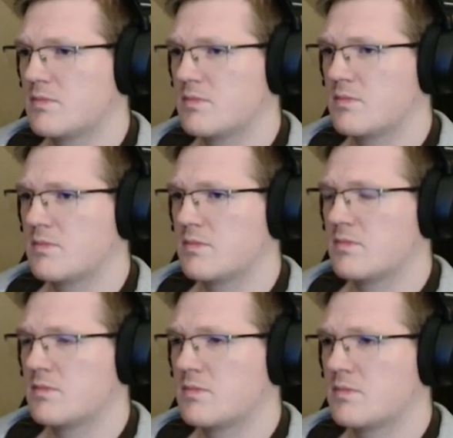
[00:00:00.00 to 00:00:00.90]

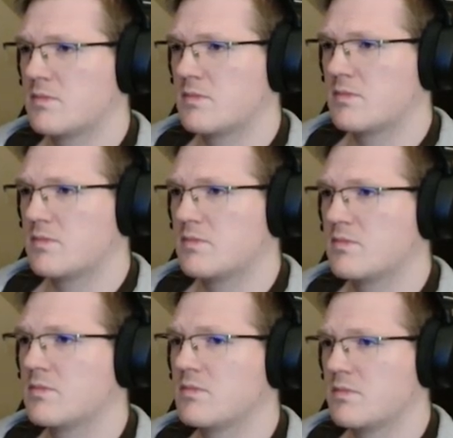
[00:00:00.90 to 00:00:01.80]

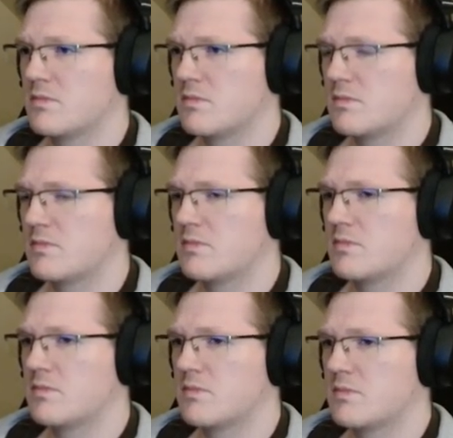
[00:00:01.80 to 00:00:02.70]

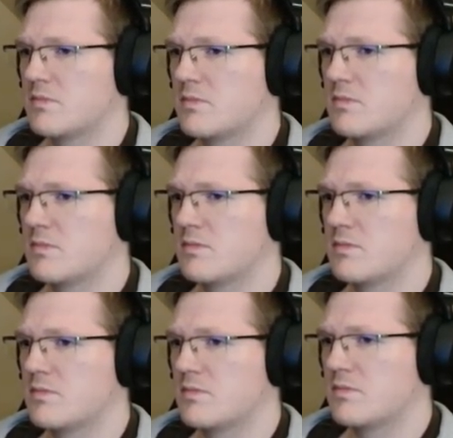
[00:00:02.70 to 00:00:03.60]

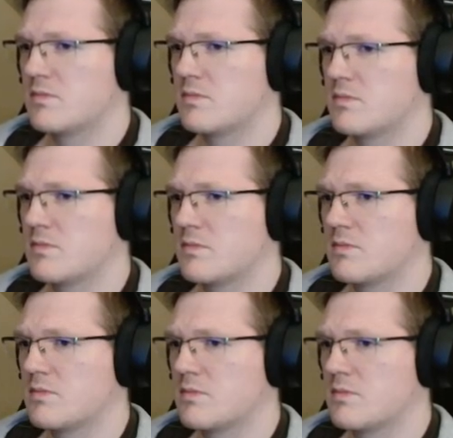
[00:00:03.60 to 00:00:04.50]

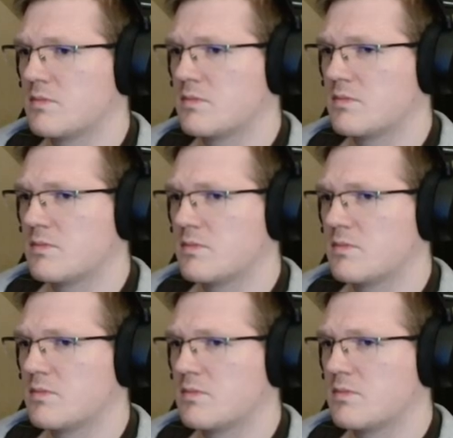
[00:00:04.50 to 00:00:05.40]

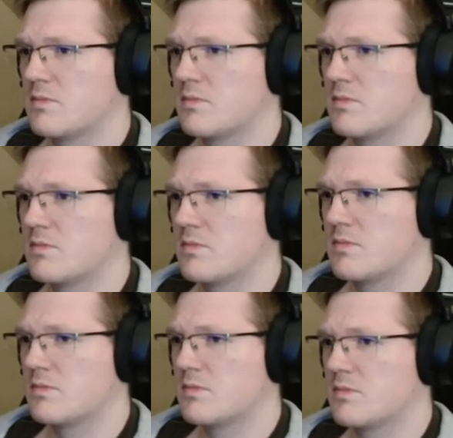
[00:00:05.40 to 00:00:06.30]

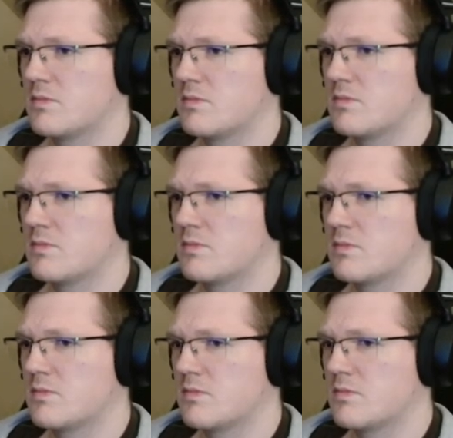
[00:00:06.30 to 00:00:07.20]

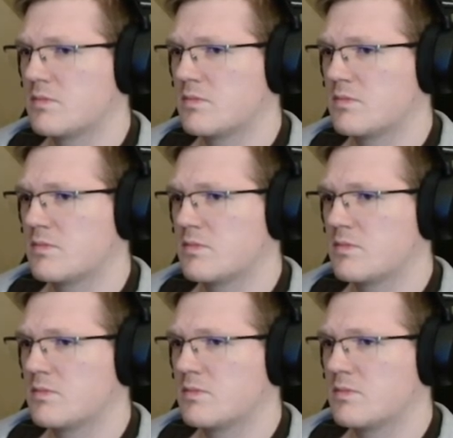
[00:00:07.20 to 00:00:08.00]
(not speaking)